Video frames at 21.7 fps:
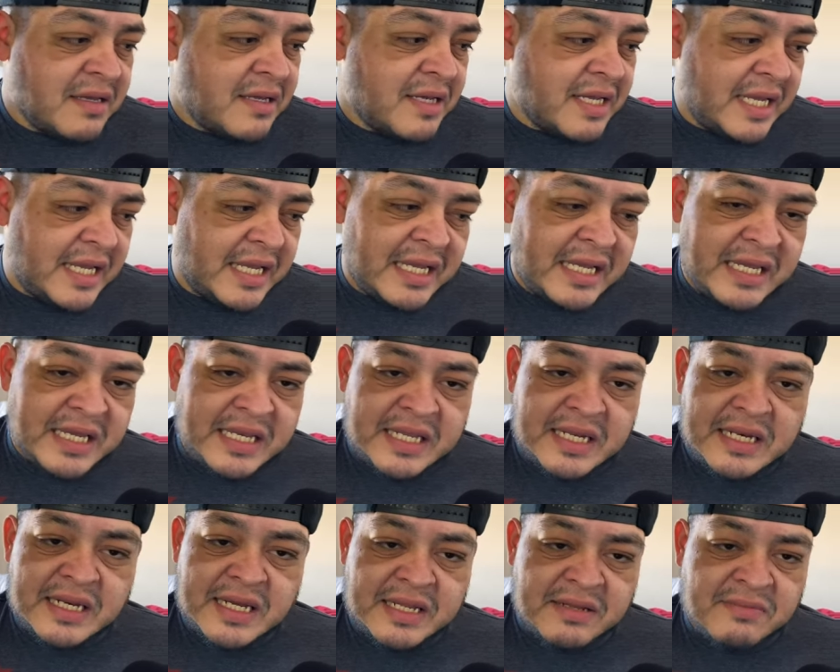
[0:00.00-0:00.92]

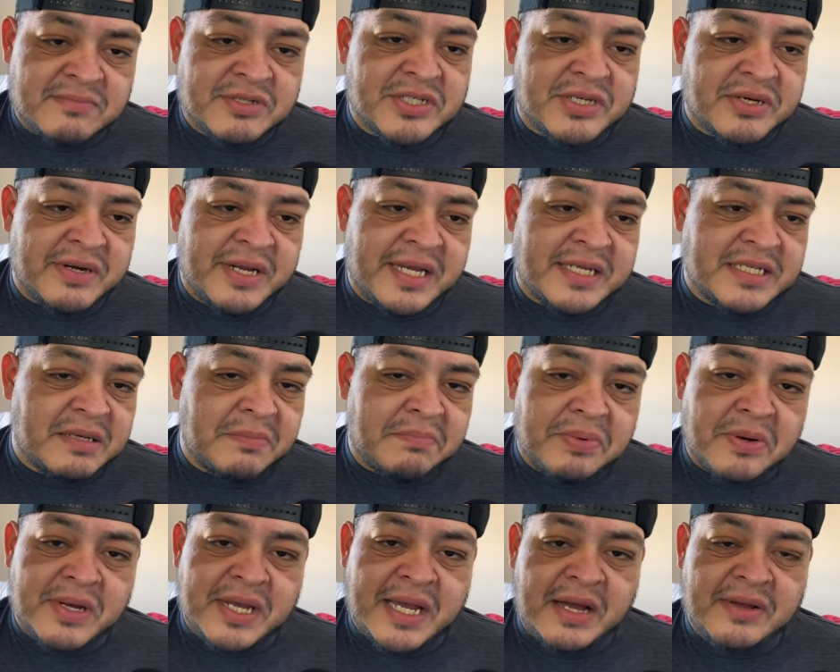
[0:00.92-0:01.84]
in. And I'm sure he has a
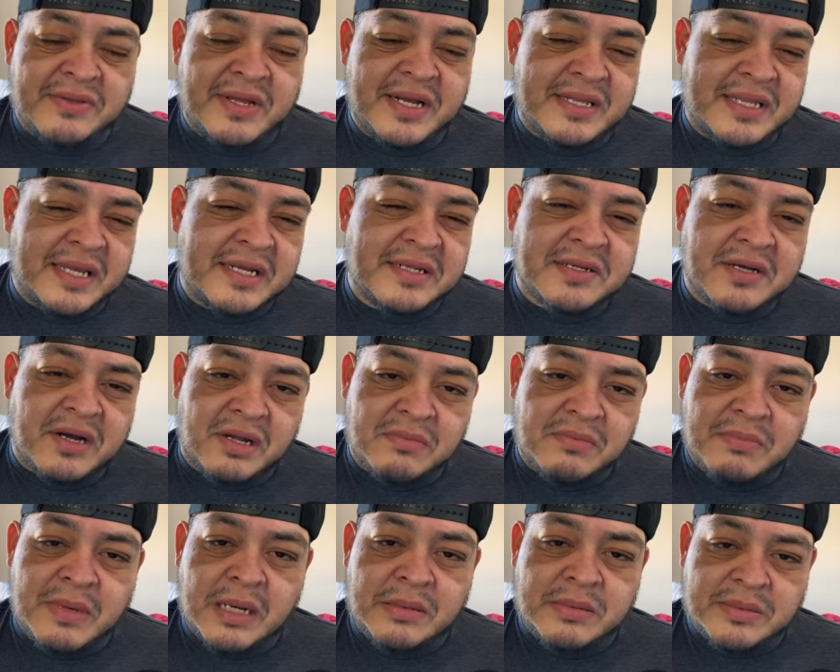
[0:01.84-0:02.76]
book out there. I think it's called
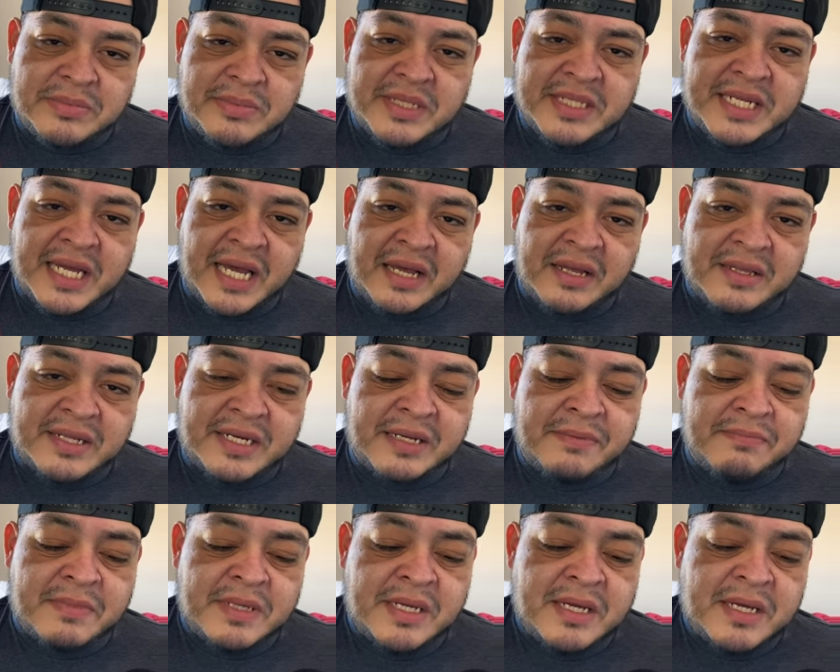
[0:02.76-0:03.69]
Mamba Mentality,
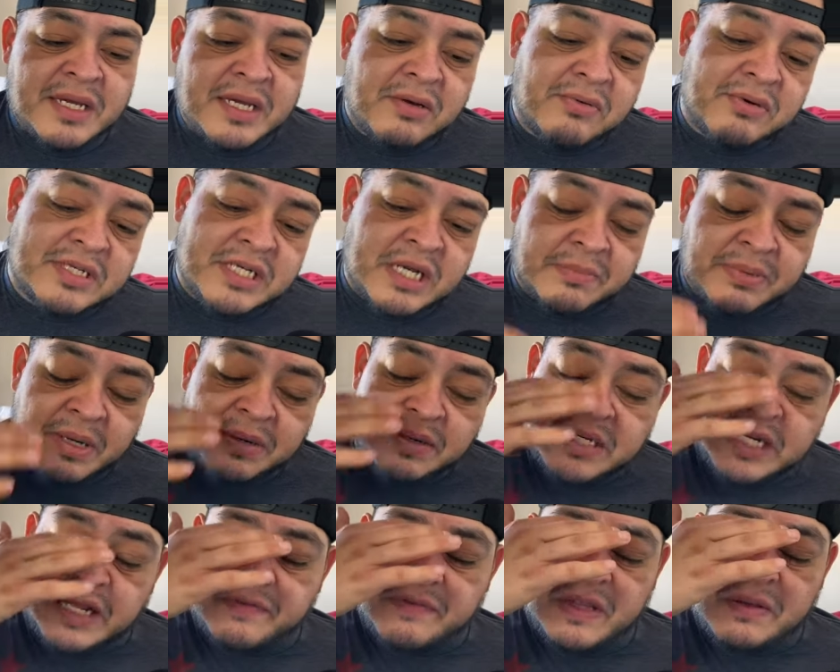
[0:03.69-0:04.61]
which I'll probably
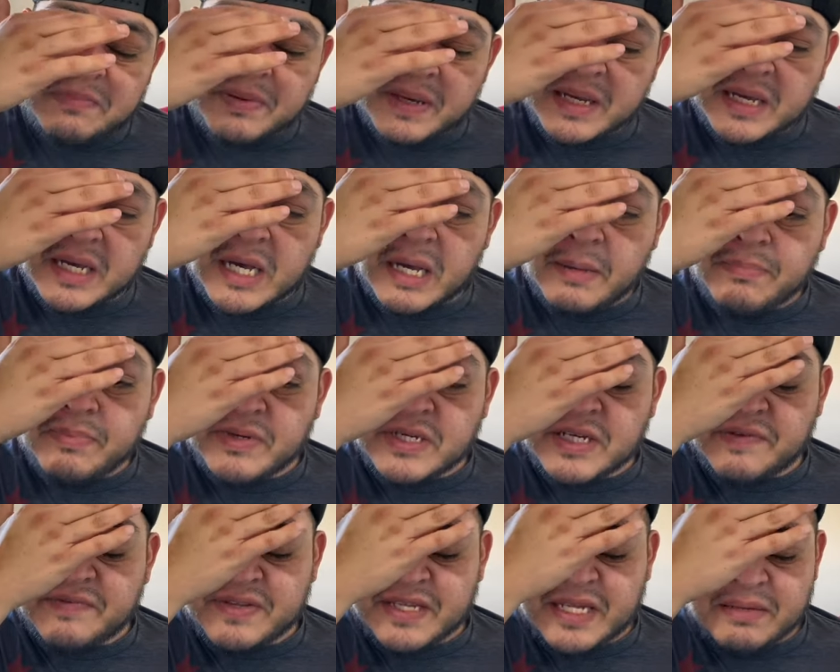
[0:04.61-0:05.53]
definitely pick up, which I've
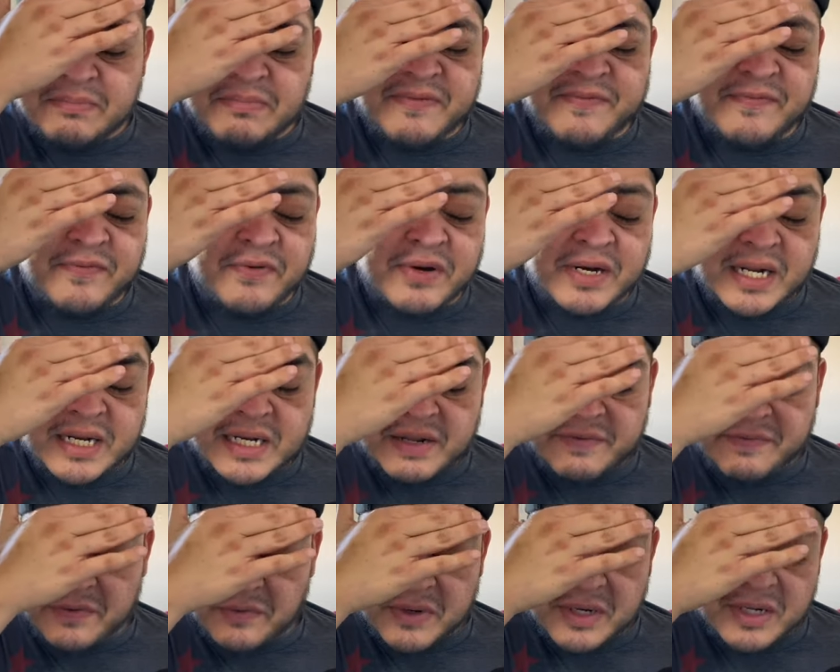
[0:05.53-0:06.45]
seen before and I
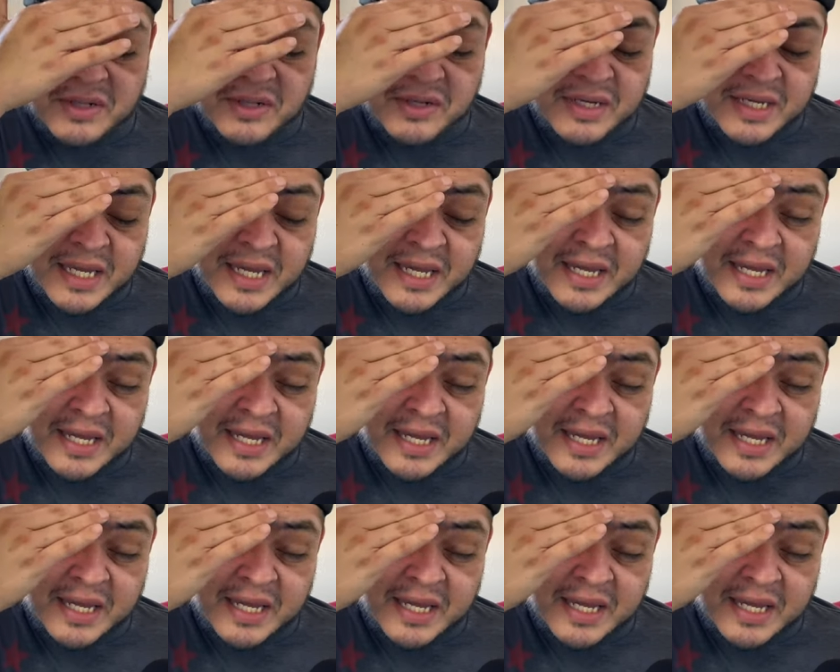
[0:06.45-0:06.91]
definitely want to look at.